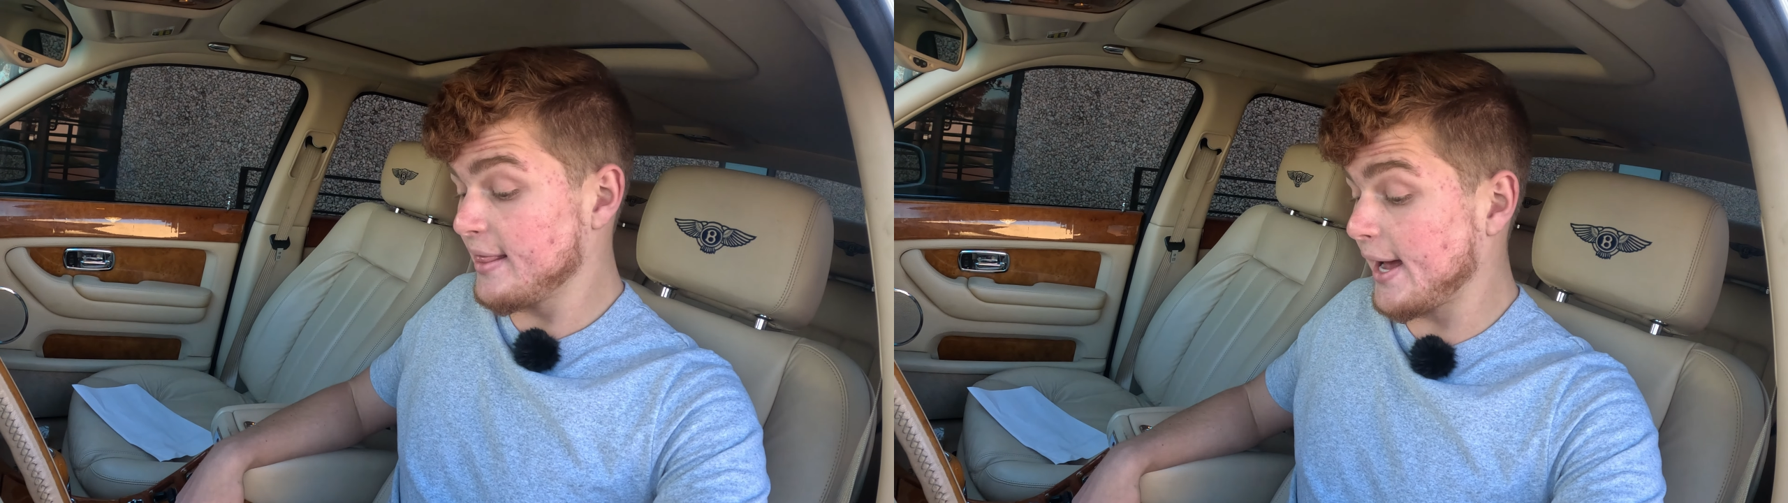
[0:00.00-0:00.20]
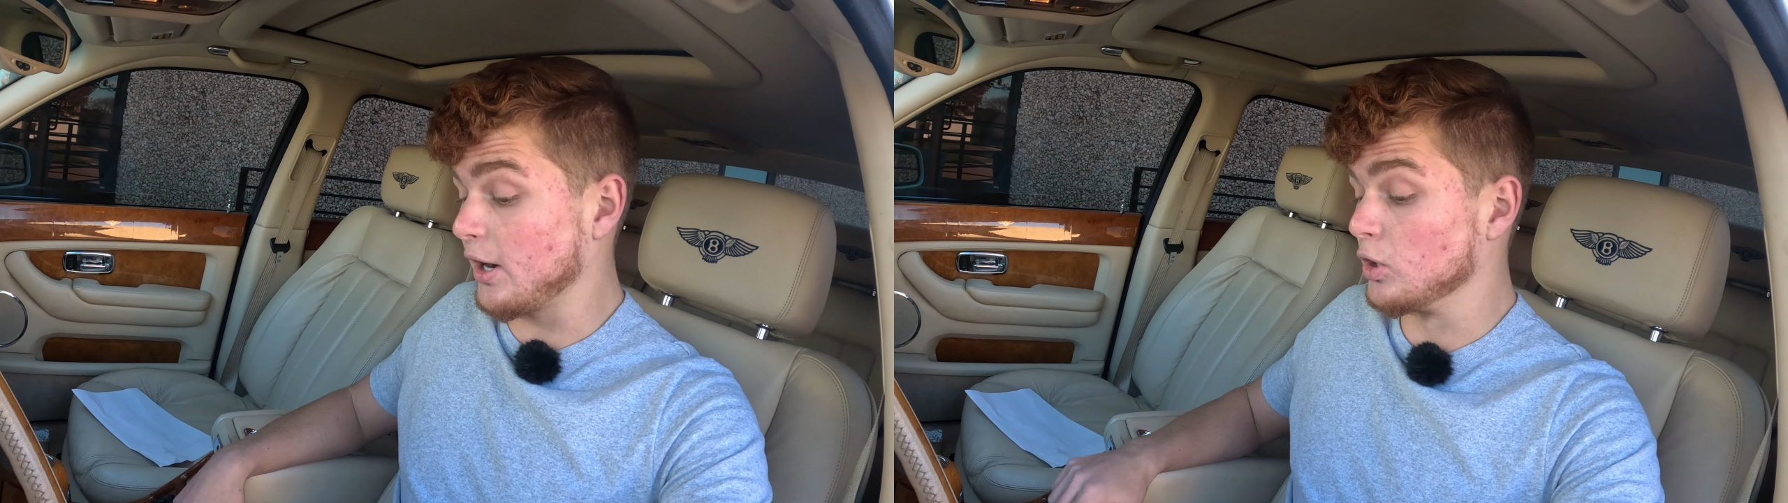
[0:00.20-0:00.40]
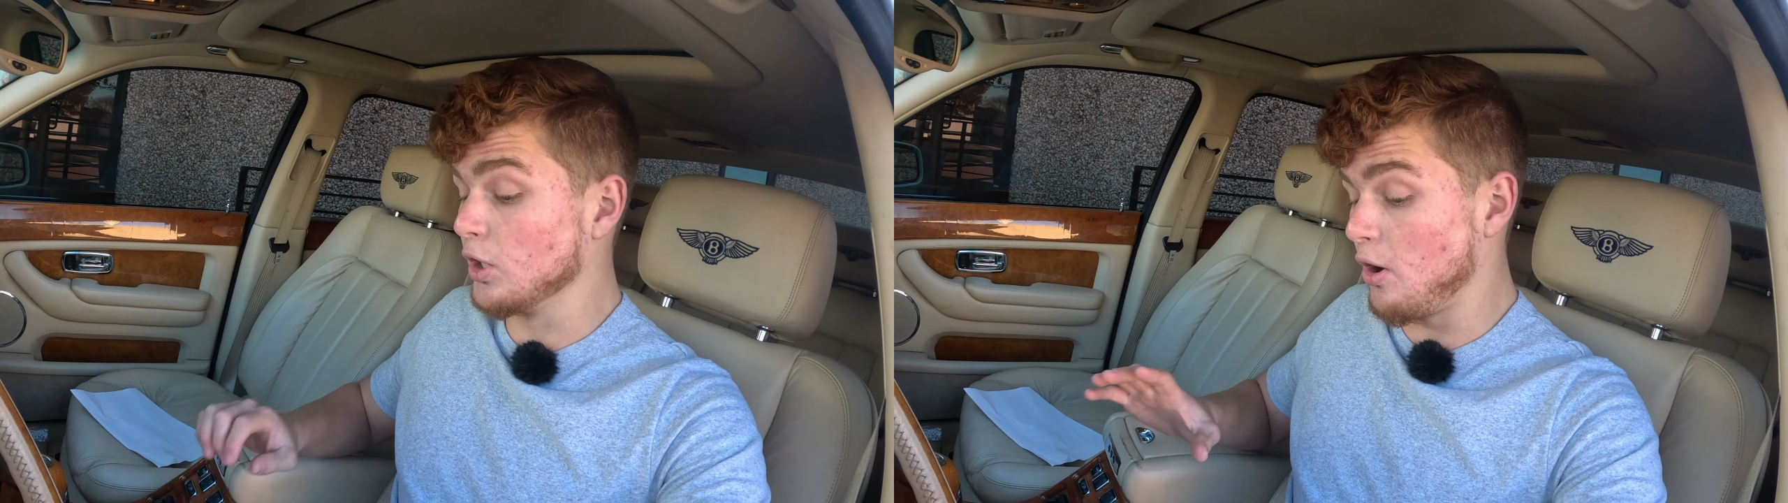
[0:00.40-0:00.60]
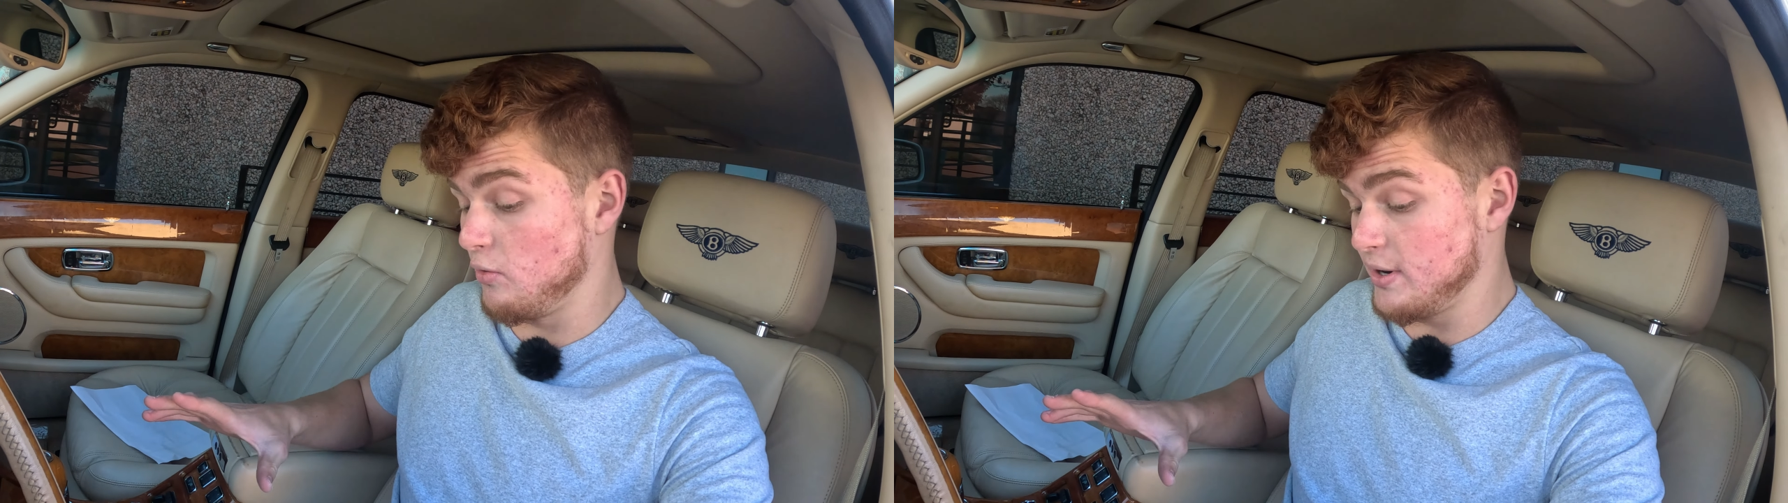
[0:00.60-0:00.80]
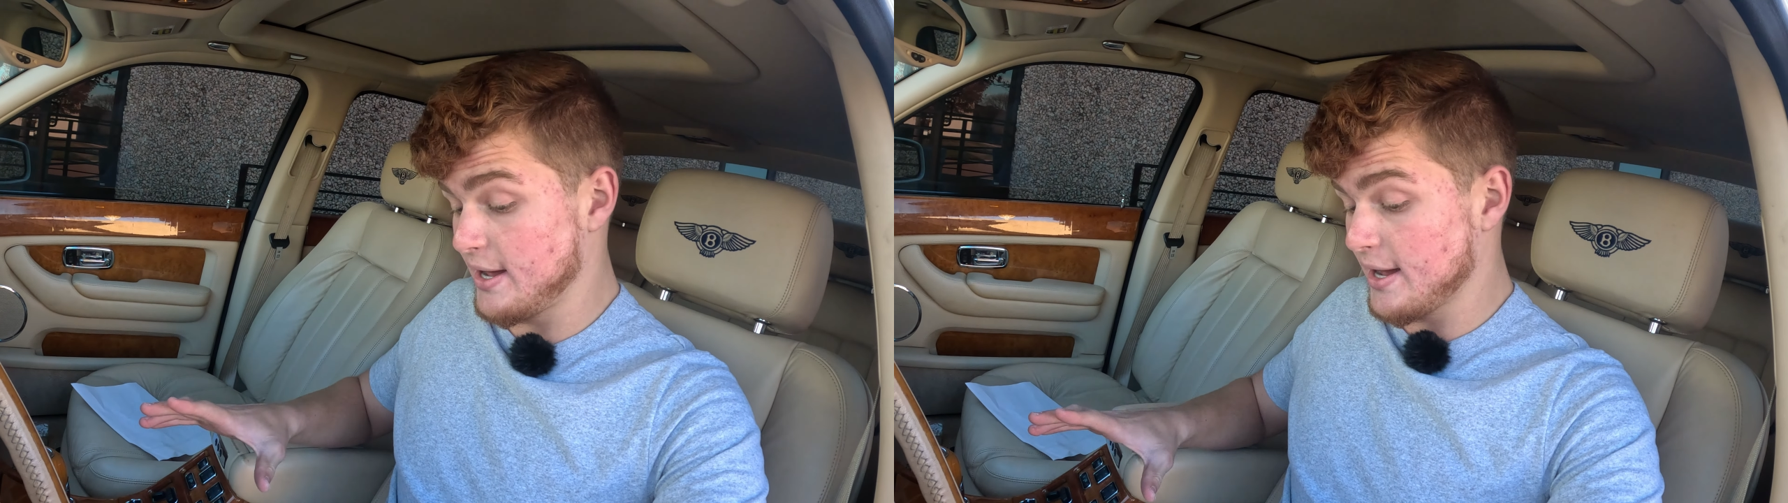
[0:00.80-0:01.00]
That
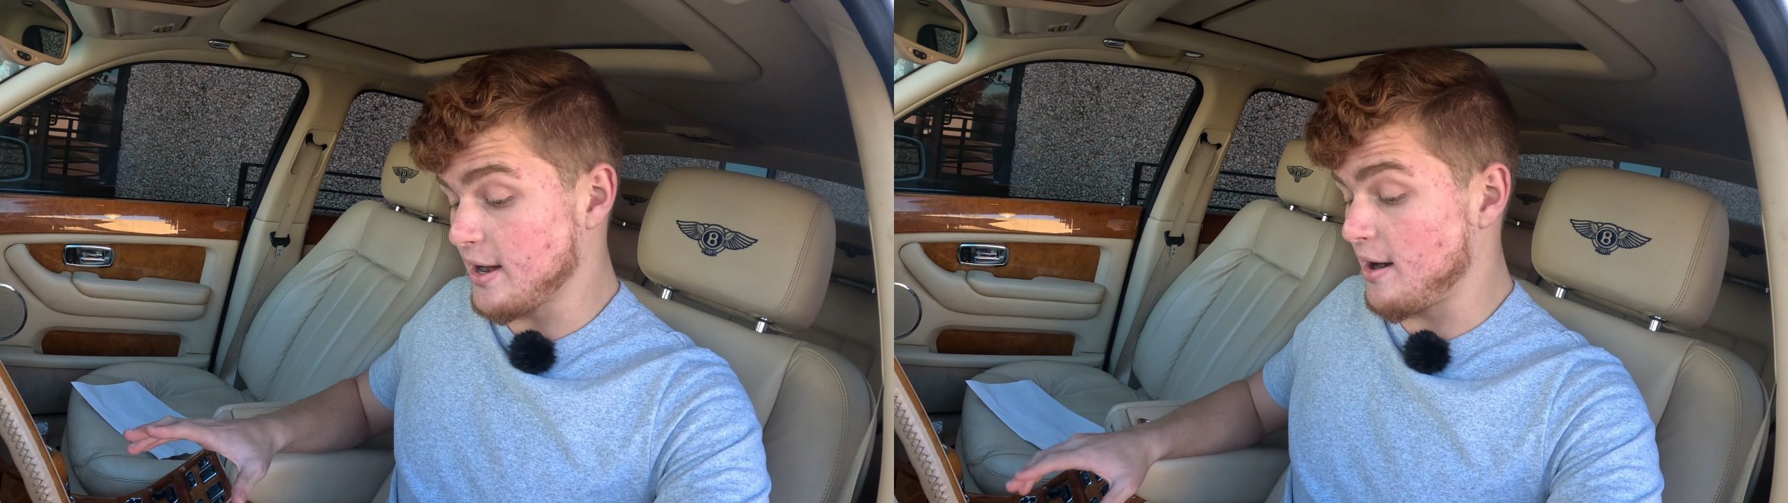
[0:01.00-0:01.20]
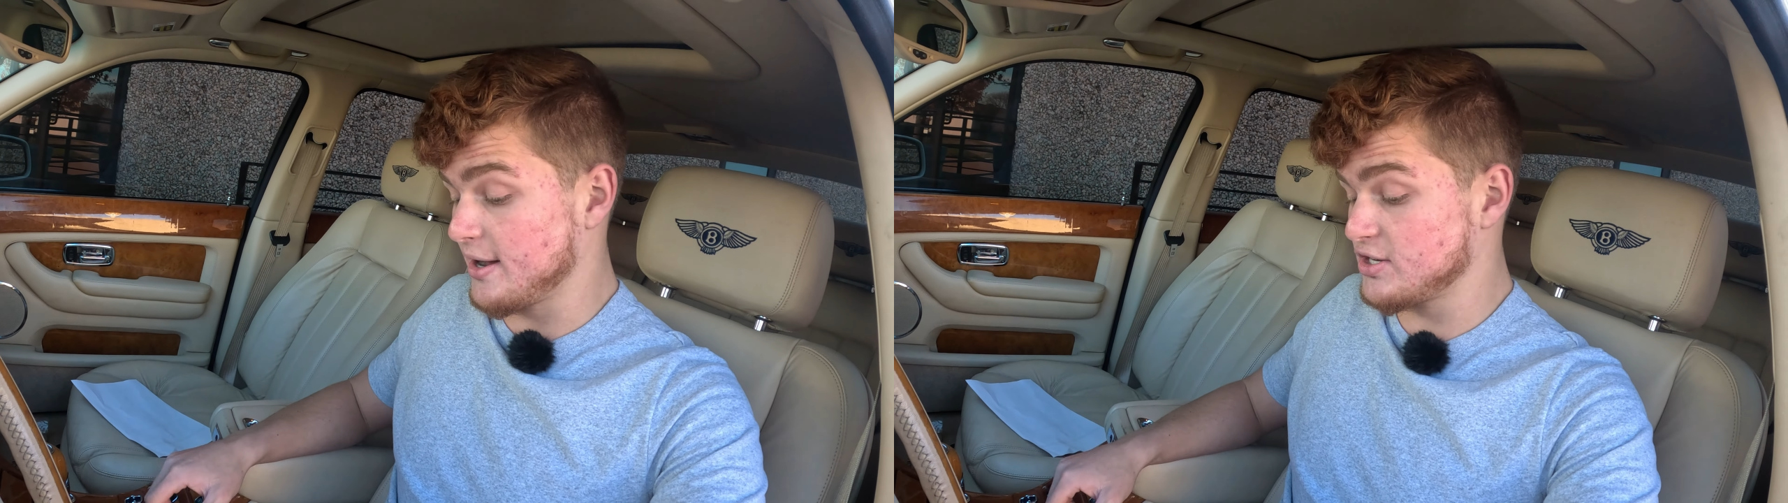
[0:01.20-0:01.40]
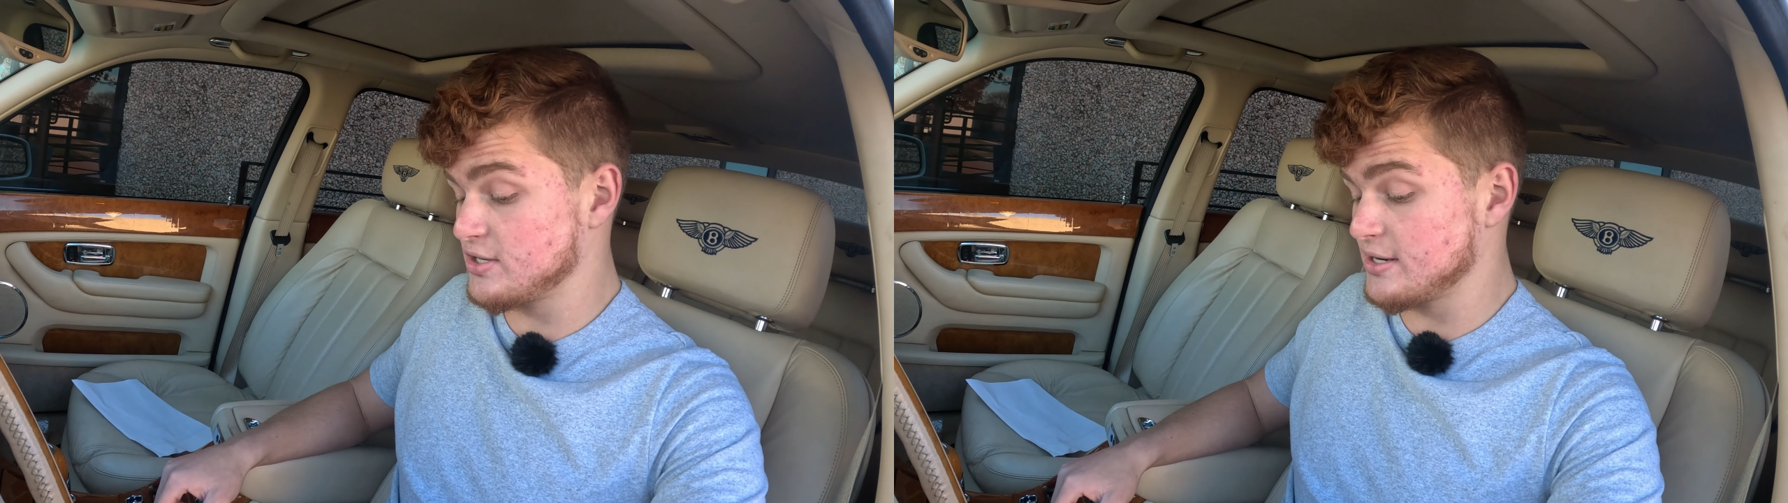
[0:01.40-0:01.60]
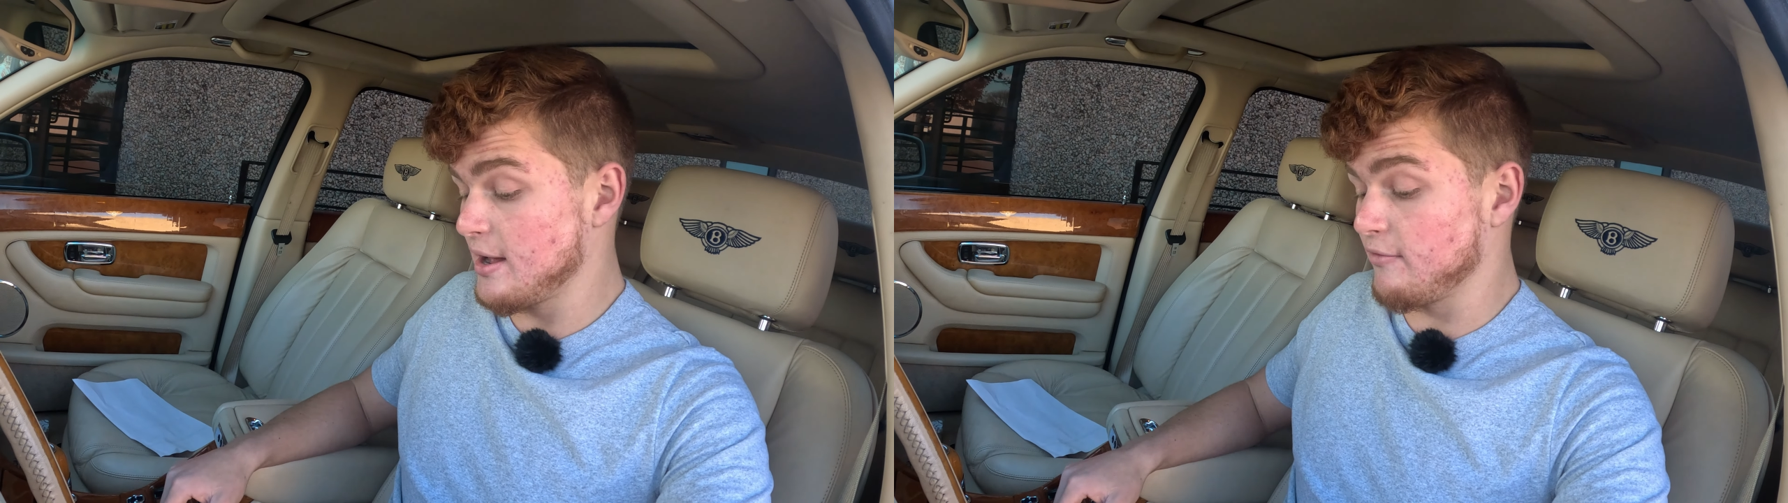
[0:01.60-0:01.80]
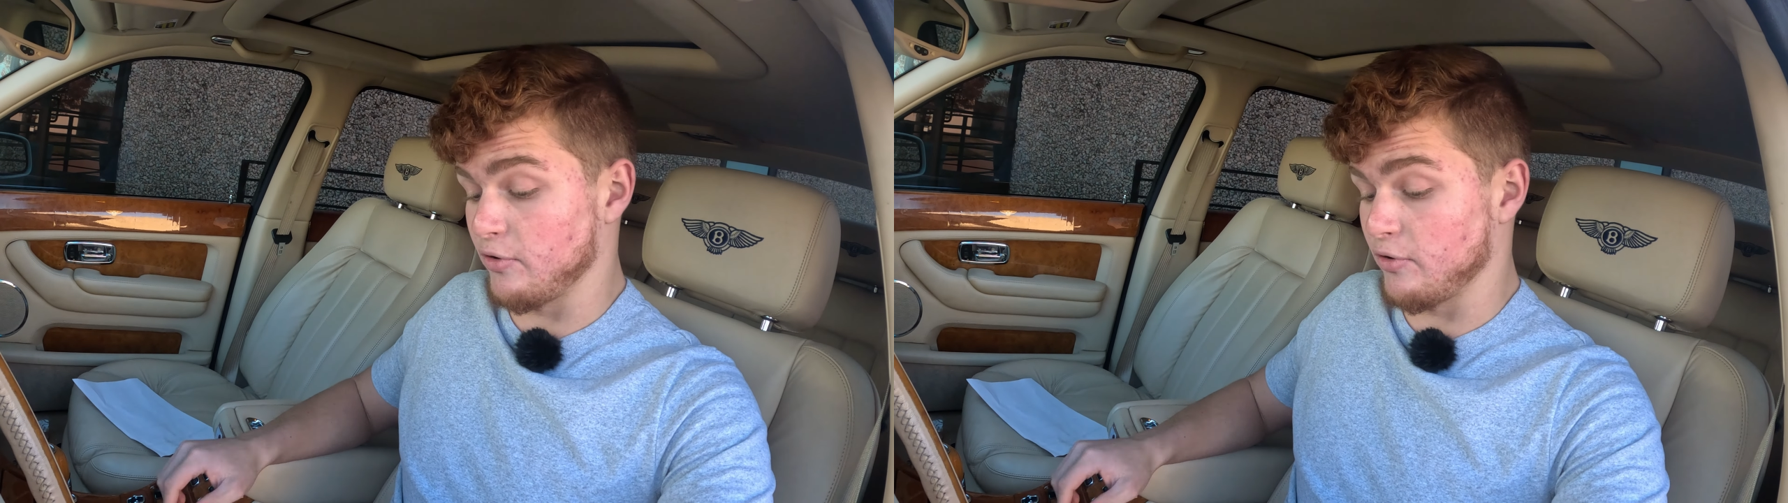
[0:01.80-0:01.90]
alone costs,